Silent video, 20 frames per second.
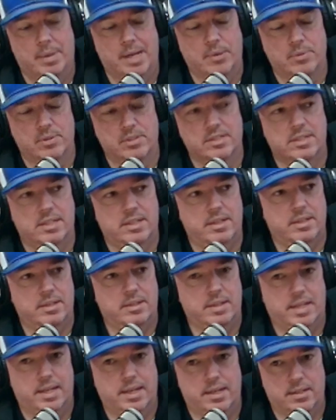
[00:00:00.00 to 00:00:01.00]
but I will
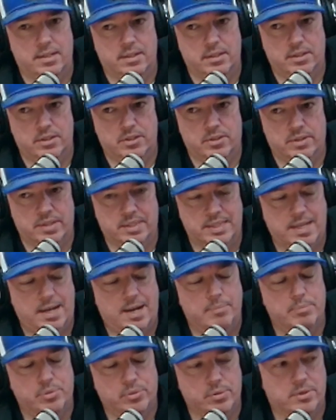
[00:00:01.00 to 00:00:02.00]
say that you know the
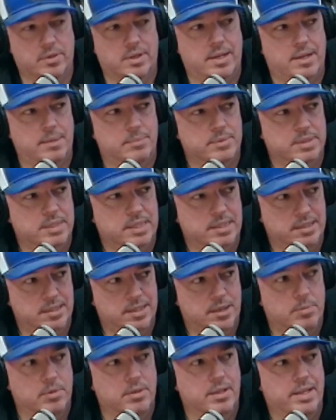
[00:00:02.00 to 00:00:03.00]
top programs
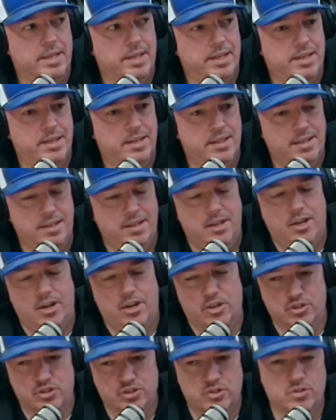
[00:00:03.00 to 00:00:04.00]
in Double A
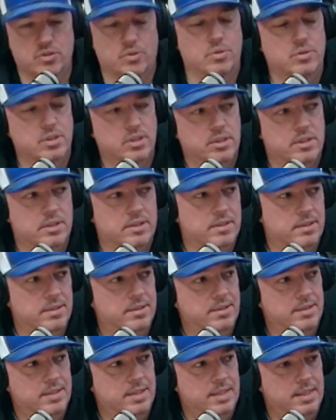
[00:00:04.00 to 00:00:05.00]
are so good.
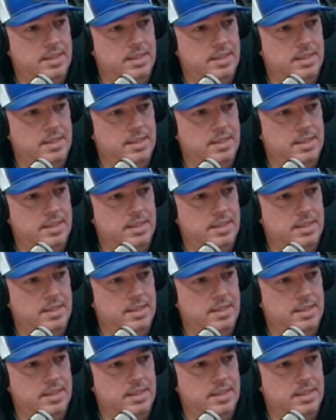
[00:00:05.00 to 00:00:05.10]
